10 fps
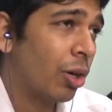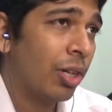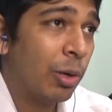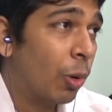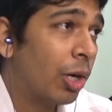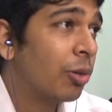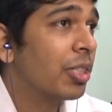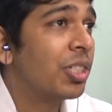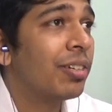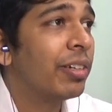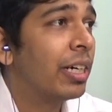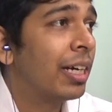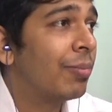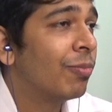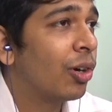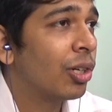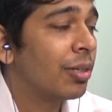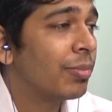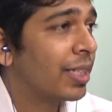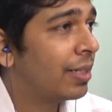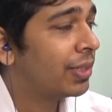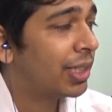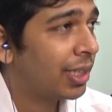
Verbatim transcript: or they want to achieve a dream for themselves.